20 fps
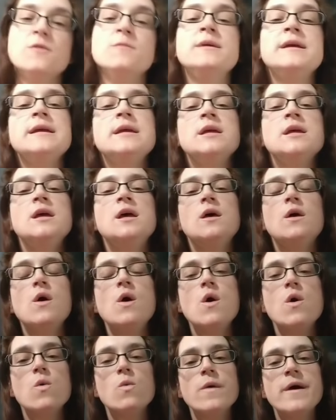for me,
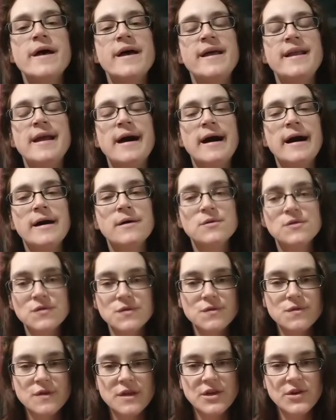when I was
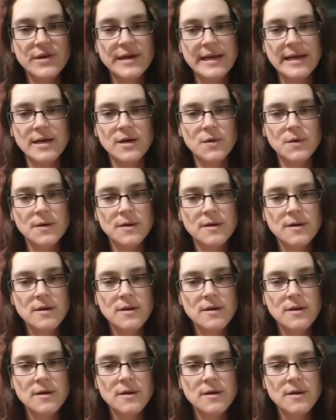figuring out